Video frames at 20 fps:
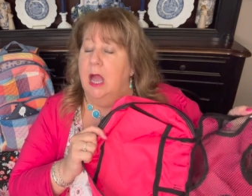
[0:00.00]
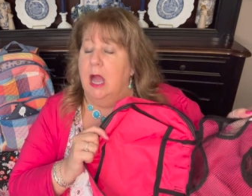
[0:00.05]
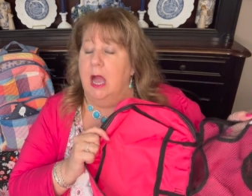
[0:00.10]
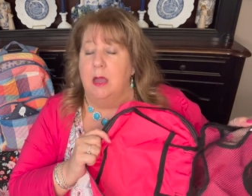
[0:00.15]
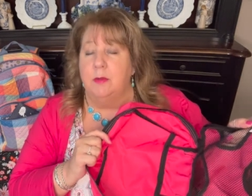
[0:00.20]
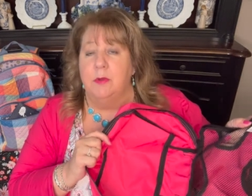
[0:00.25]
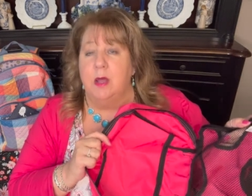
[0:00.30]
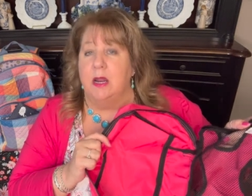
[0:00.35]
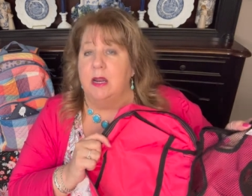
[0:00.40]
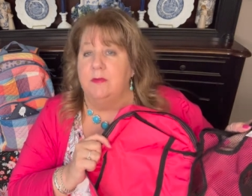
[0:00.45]

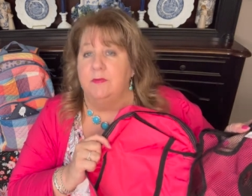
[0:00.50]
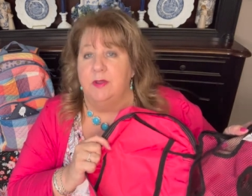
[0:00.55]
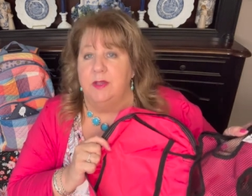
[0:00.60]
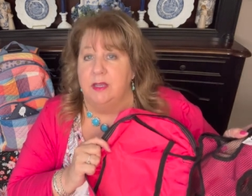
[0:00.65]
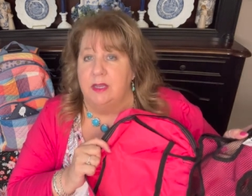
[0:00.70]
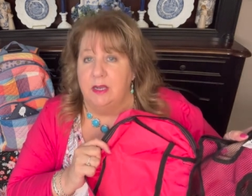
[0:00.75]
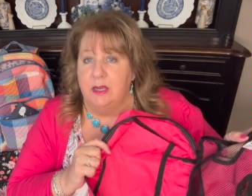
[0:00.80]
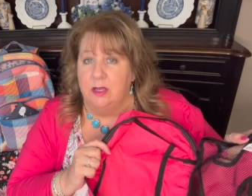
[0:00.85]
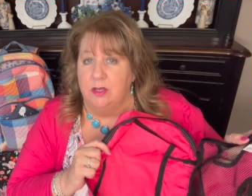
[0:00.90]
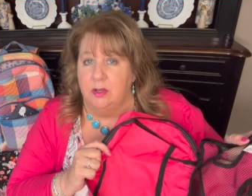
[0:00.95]
I'm not even
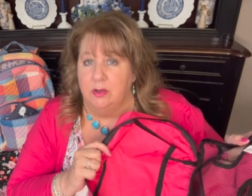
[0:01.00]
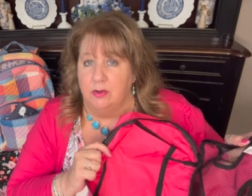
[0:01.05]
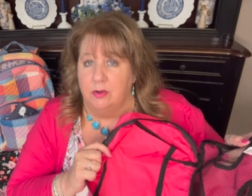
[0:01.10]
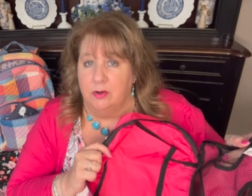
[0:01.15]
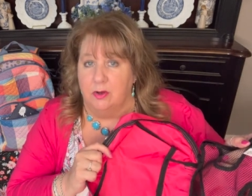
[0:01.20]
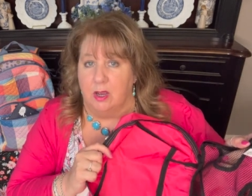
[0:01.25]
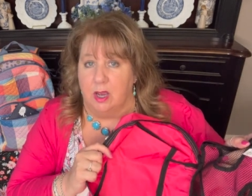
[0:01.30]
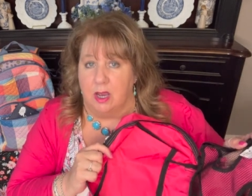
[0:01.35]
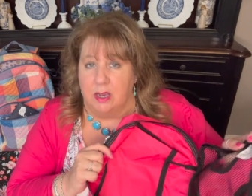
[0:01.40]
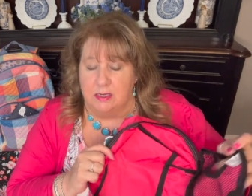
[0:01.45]
kidding you,
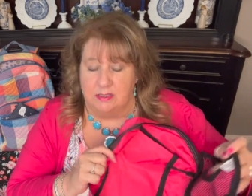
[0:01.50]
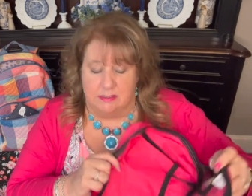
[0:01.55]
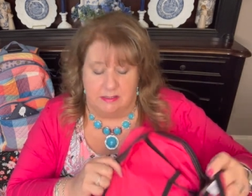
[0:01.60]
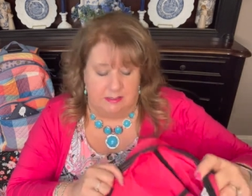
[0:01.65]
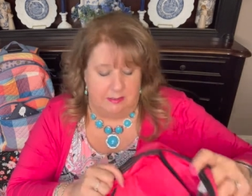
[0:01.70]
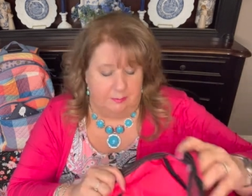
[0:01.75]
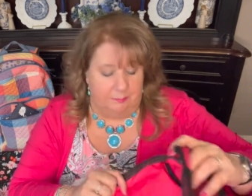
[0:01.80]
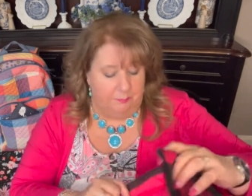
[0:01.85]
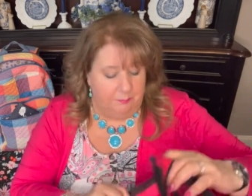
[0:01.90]
you guys.